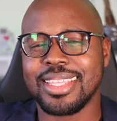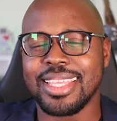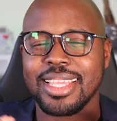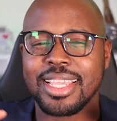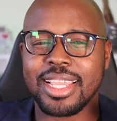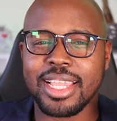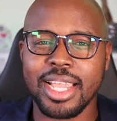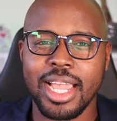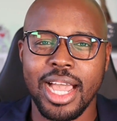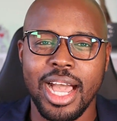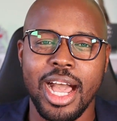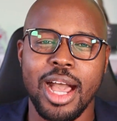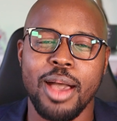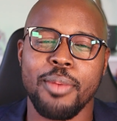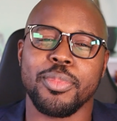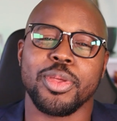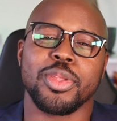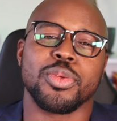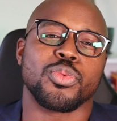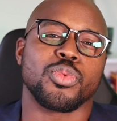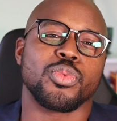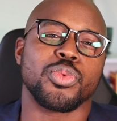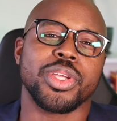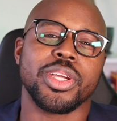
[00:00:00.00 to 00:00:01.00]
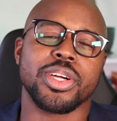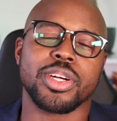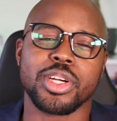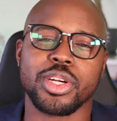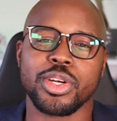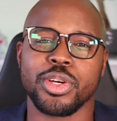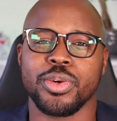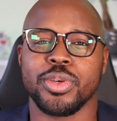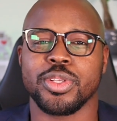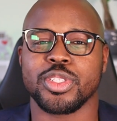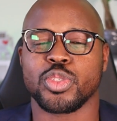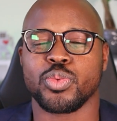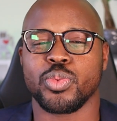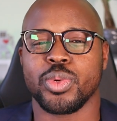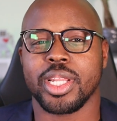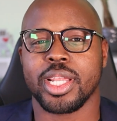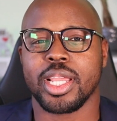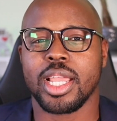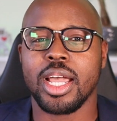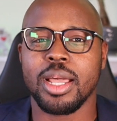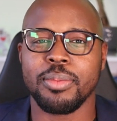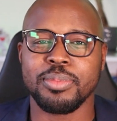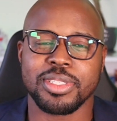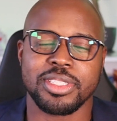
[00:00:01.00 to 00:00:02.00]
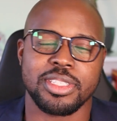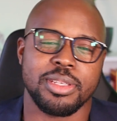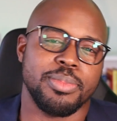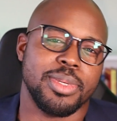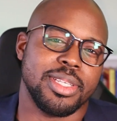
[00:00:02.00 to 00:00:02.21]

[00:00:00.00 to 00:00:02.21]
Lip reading: the common reoccurrence when it comes to